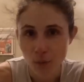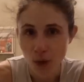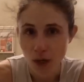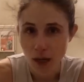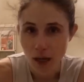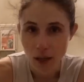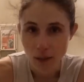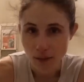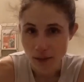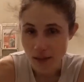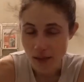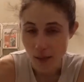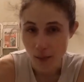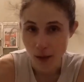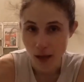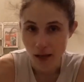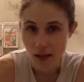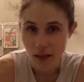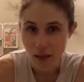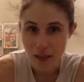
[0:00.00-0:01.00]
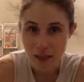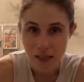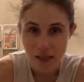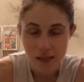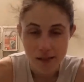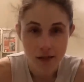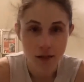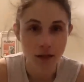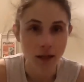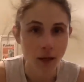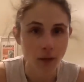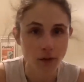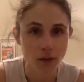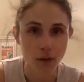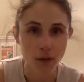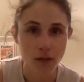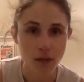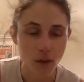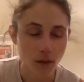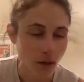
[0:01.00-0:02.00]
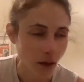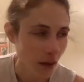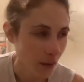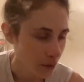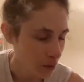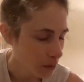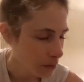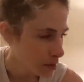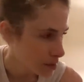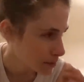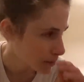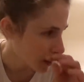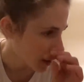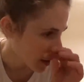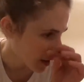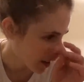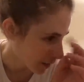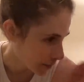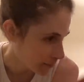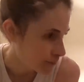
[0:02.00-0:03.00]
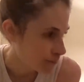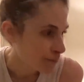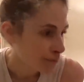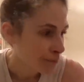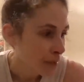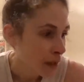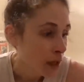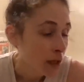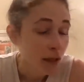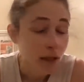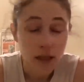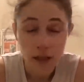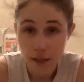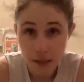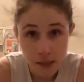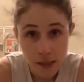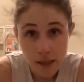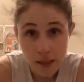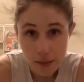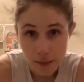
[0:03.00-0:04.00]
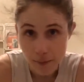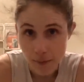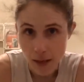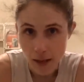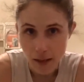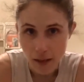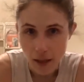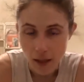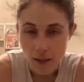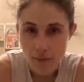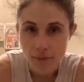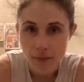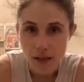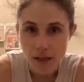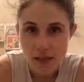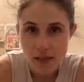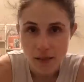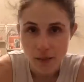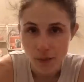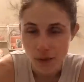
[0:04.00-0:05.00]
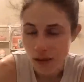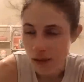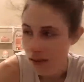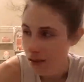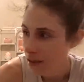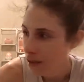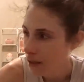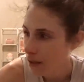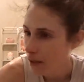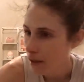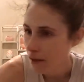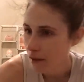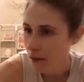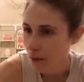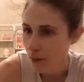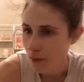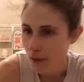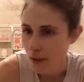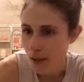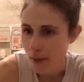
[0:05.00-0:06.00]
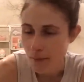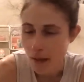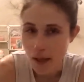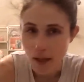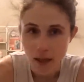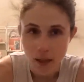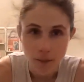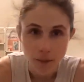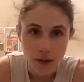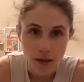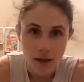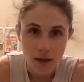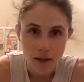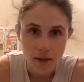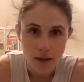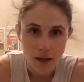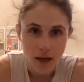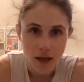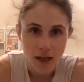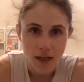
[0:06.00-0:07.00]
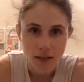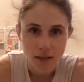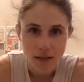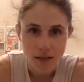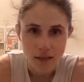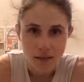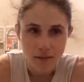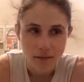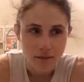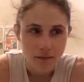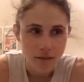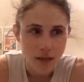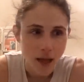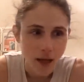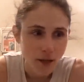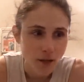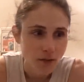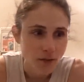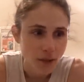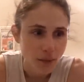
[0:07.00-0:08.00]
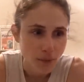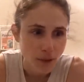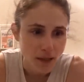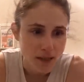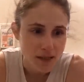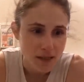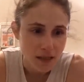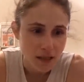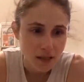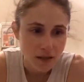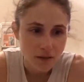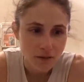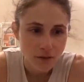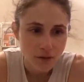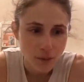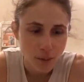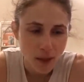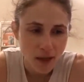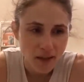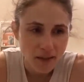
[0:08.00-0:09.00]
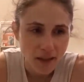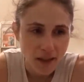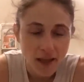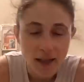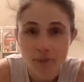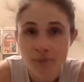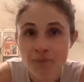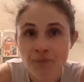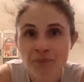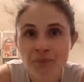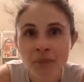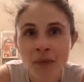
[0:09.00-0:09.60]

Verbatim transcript: when I was a ballet dancer and I would, I would always buy Clinique makeup because it was the only makeup that didn't aggravate my skin for ballet.